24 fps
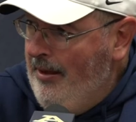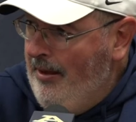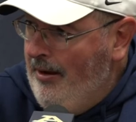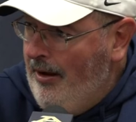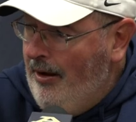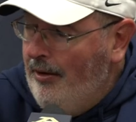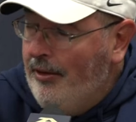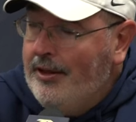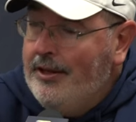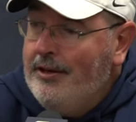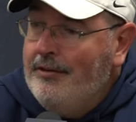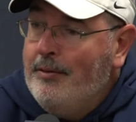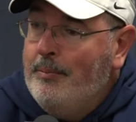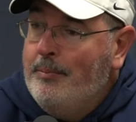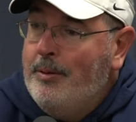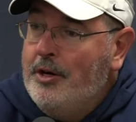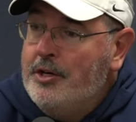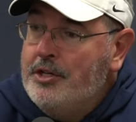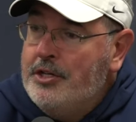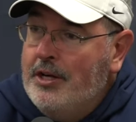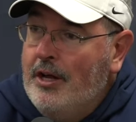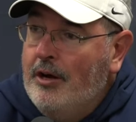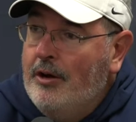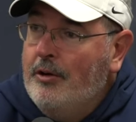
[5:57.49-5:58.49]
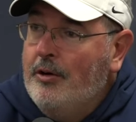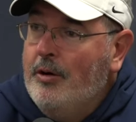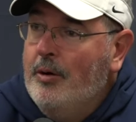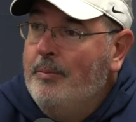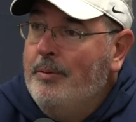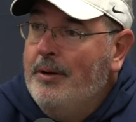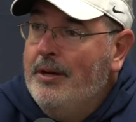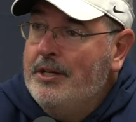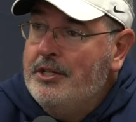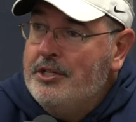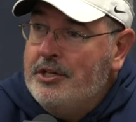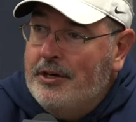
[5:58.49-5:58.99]
all the different personnel
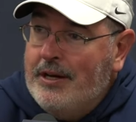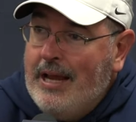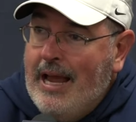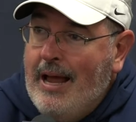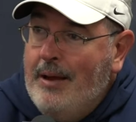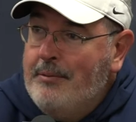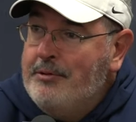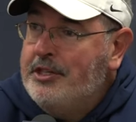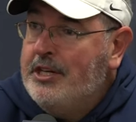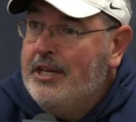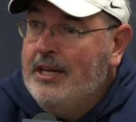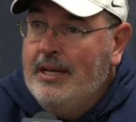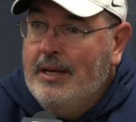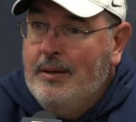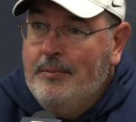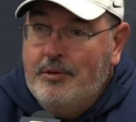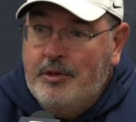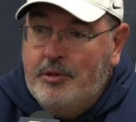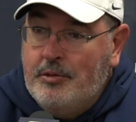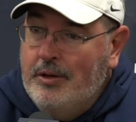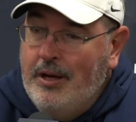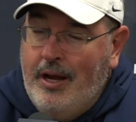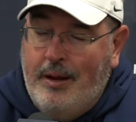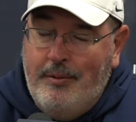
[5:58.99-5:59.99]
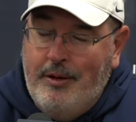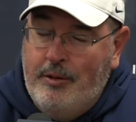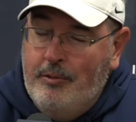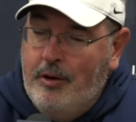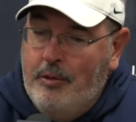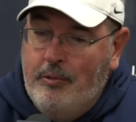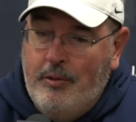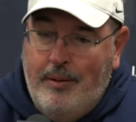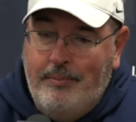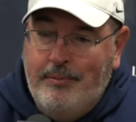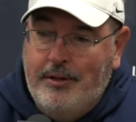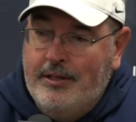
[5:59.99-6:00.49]
groupings or gap schemes. We
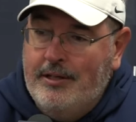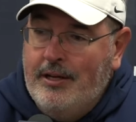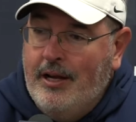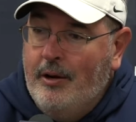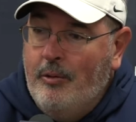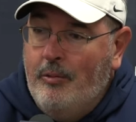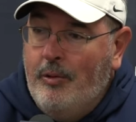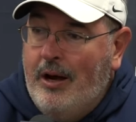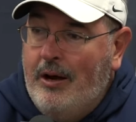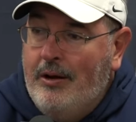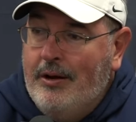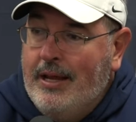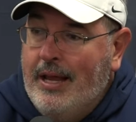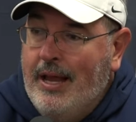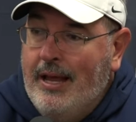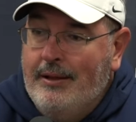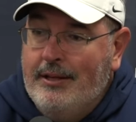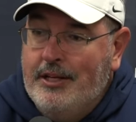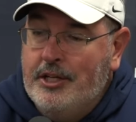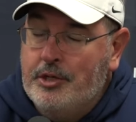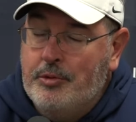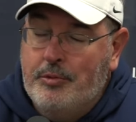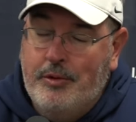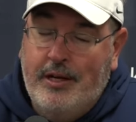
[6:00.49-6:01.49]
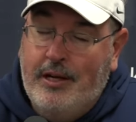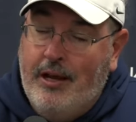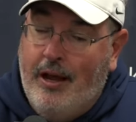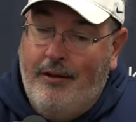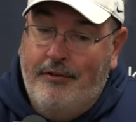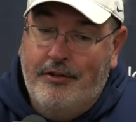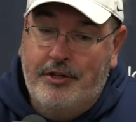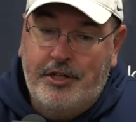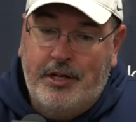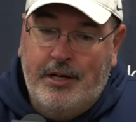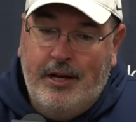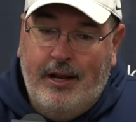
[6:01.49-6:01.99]
repped a ton of Wildcat this week,
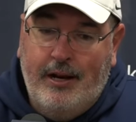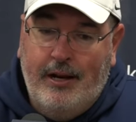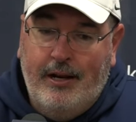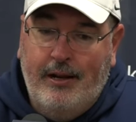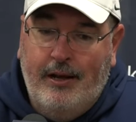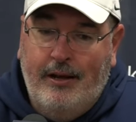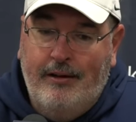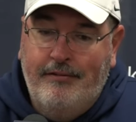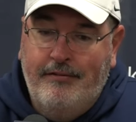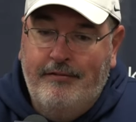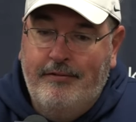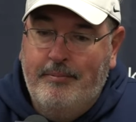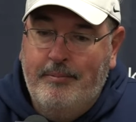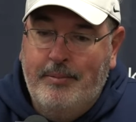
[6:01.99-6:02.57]
obviously not enough,